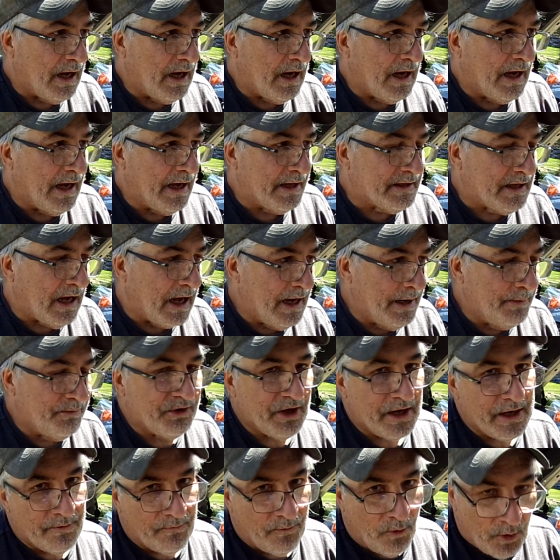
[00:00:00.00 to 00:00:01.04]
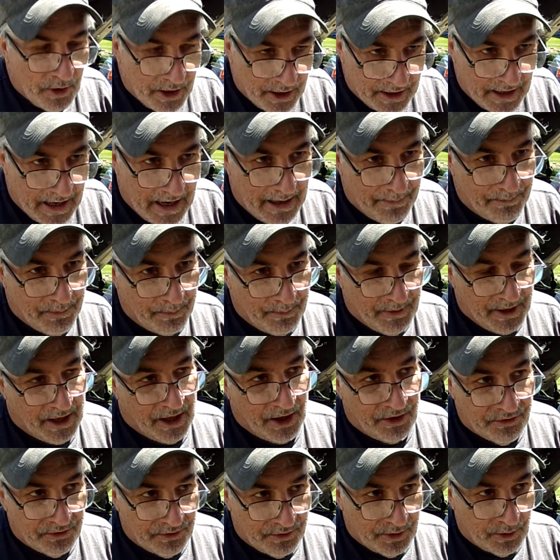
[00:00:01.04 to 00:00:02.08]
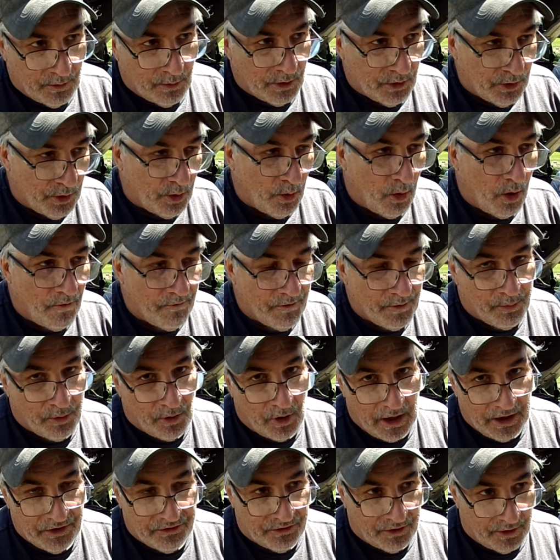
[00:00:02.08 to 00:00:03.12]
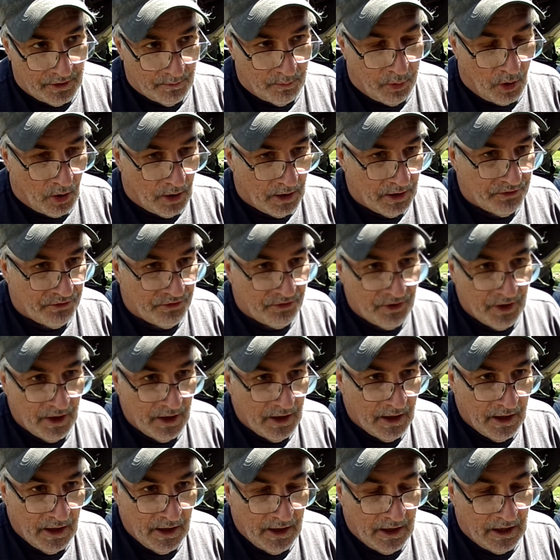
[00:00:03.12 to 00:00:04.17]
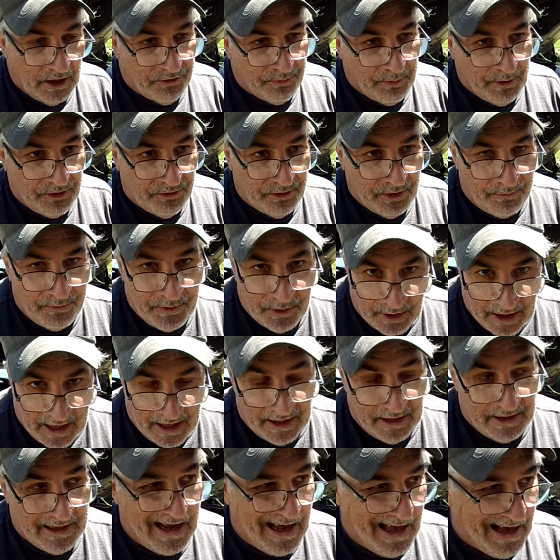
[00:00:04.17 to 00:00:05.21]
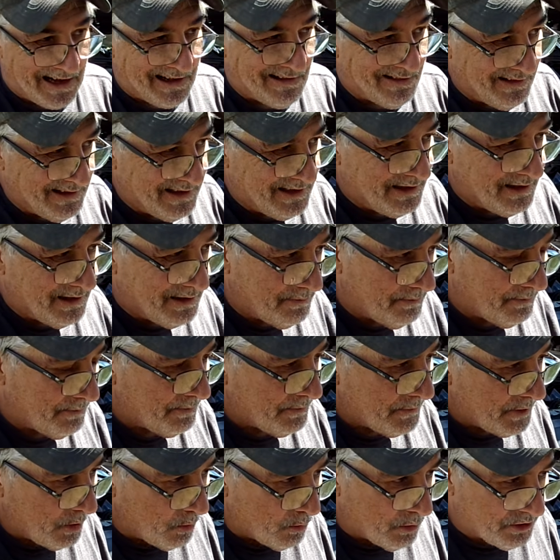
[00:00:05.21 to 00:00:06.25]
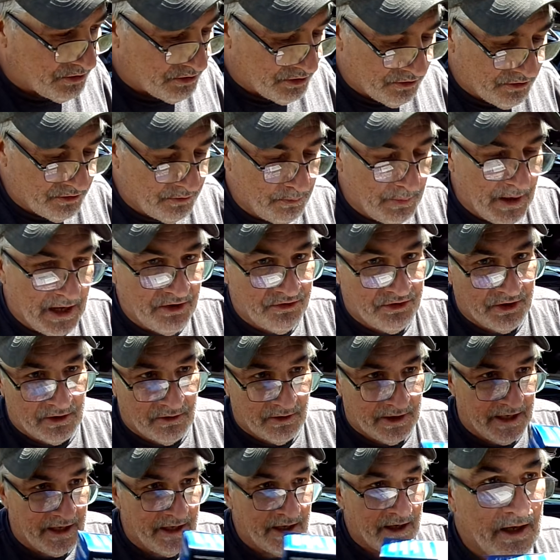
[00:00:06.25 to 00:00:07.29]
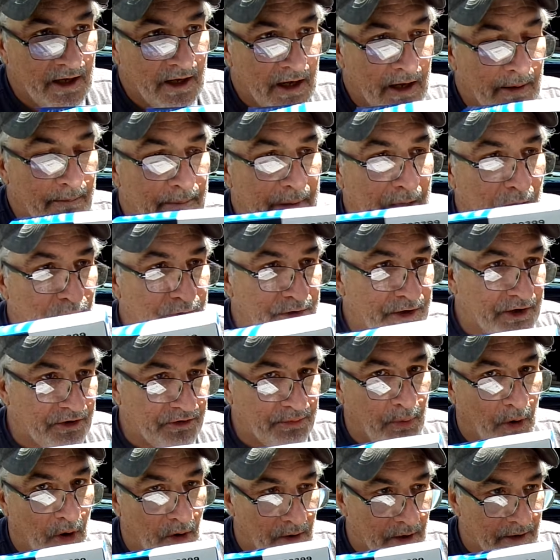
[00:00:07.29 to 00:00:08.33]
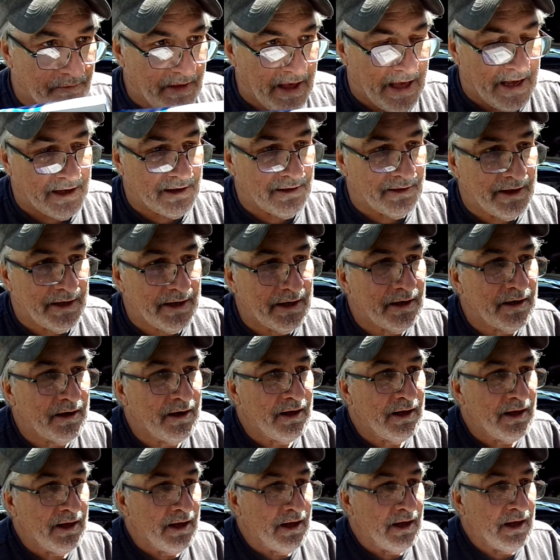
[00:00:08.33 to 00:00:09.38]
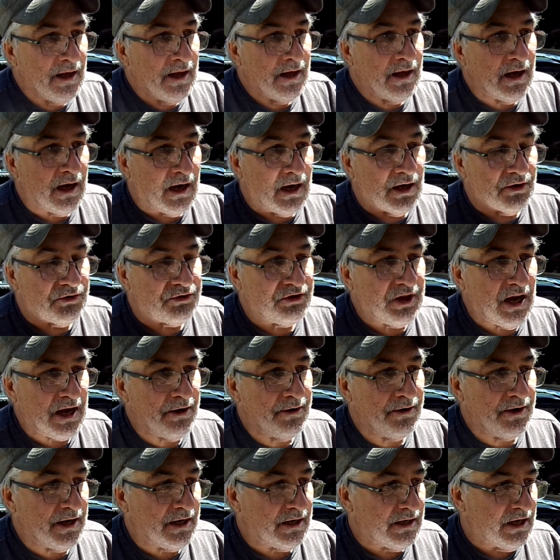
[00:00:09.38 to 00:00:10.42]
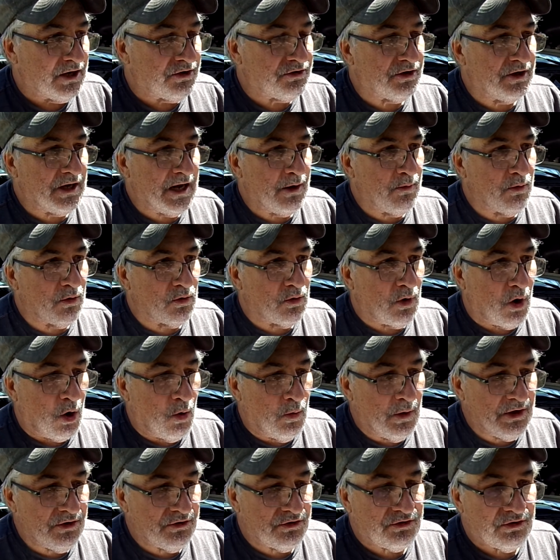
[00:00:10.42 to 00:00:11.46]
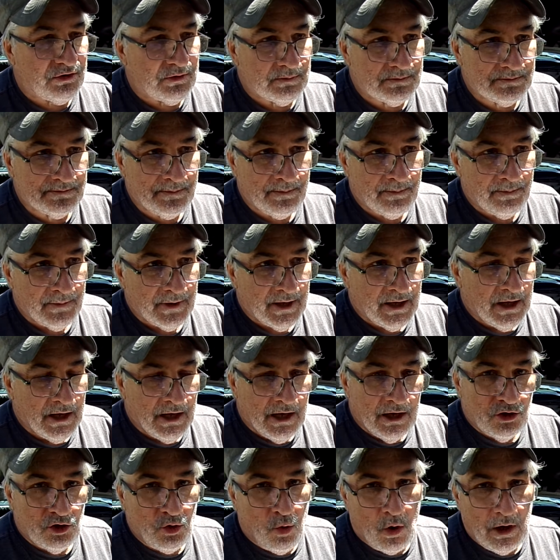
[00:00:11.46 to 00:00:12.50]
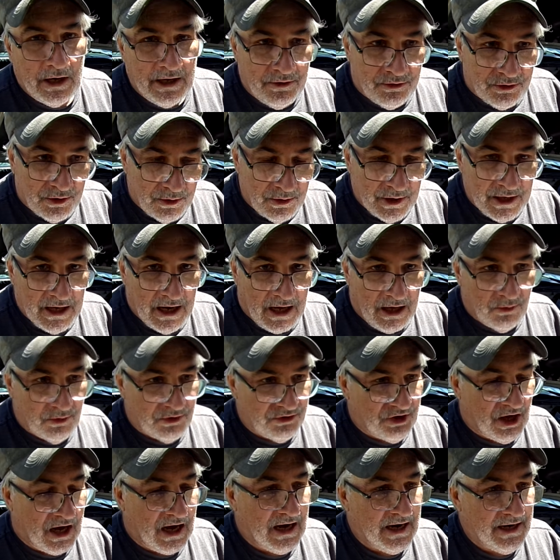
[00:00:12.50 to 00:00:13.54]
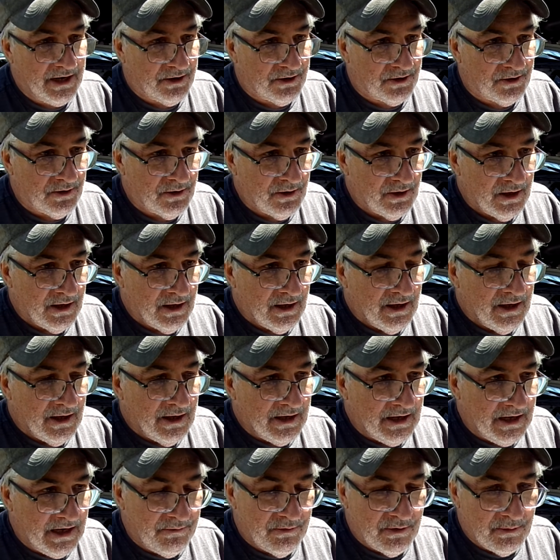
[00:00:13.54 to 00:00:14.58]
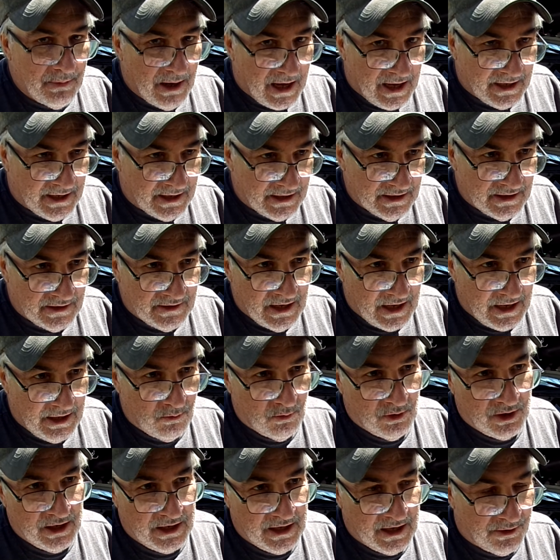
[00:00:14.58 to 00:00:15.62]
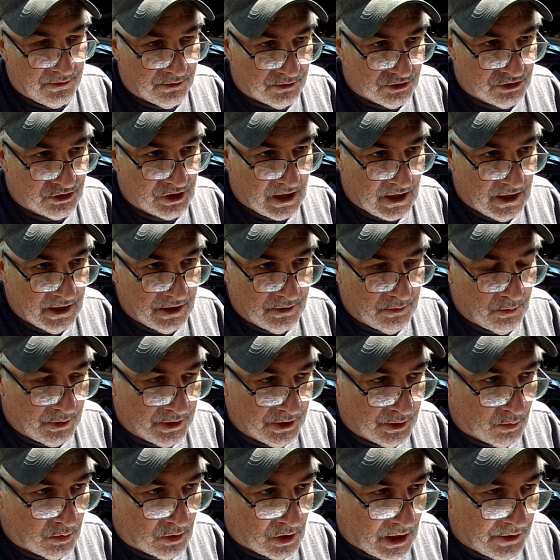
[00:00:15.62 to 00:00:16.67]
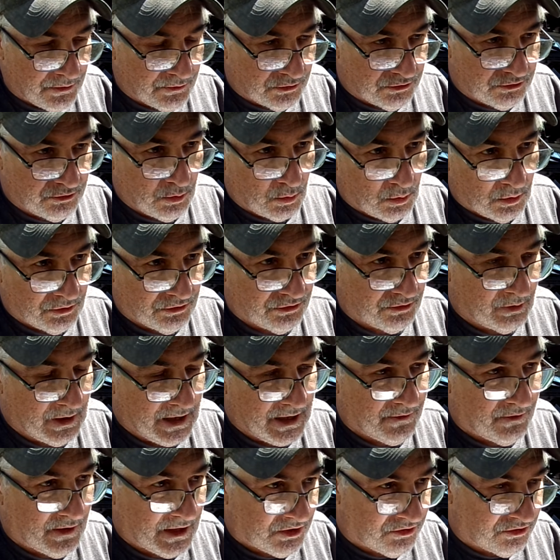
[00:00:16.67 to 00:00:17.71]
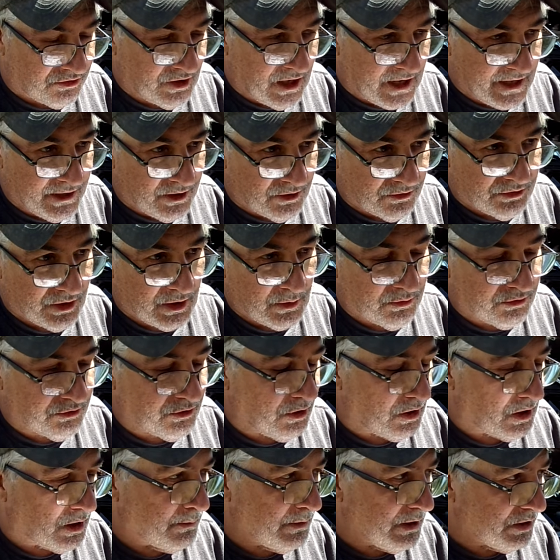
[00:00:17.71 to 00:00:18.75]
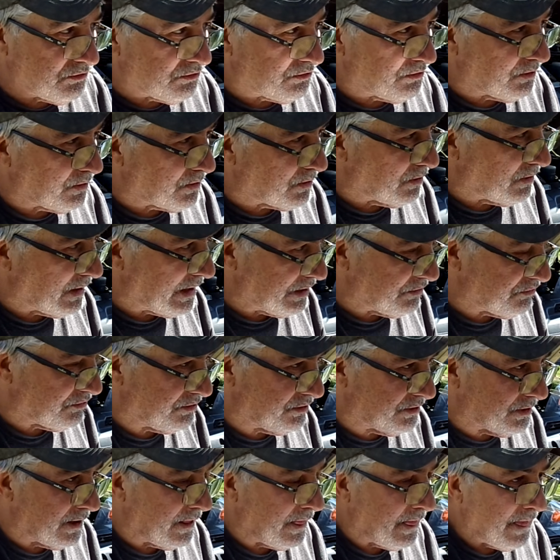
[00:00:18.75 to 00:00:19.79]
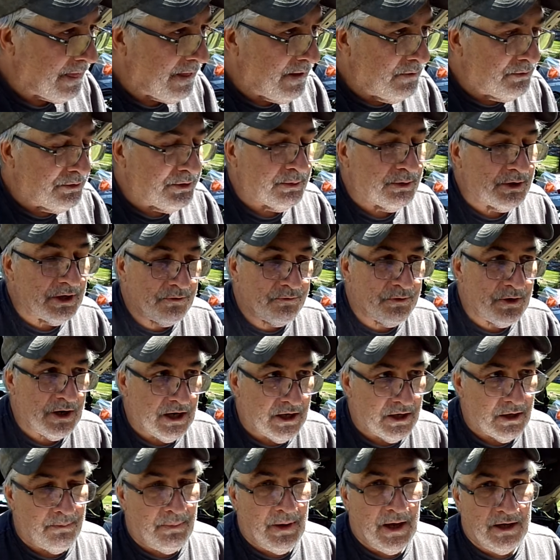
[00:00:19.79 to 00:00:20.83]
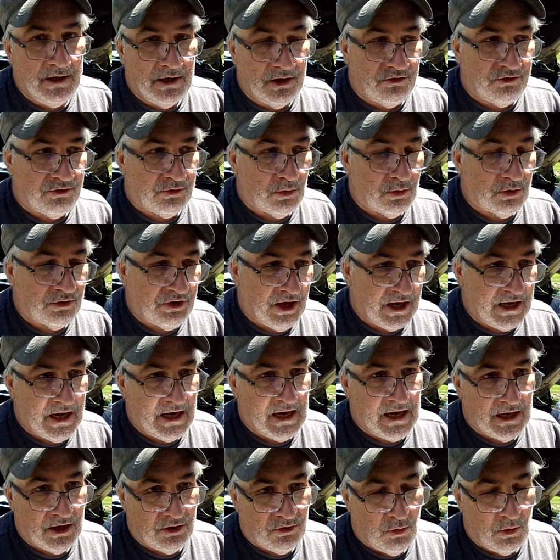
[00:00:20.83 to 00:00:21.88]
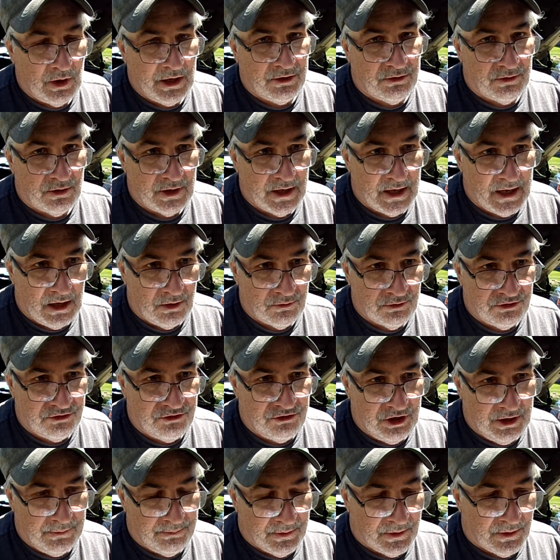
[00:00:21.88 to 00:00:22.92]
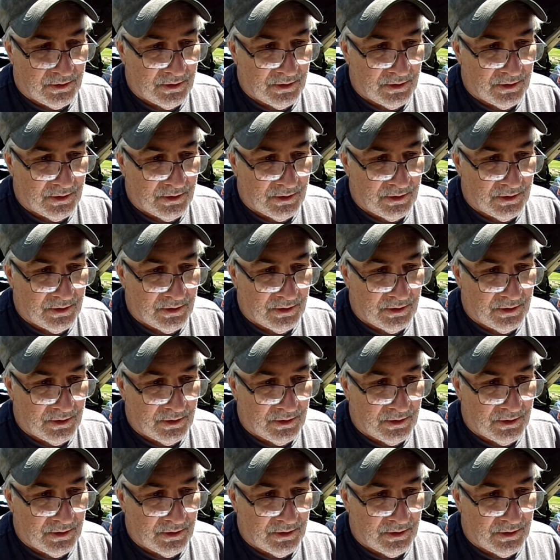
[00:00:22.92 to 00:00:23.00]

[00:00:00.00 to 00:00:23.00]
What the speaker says: at times I avoided Napa because they were a little overpriced on parts, especially if you're getting Eklund, which is basically, Belden is part of Eklund. Standard ignition, they were always $20, $30 higher, even back in the day when when there were other stores around, like Snyder's. I was talking about Circle S, and there were different independent stores. I could get it $20, $30 cheaper.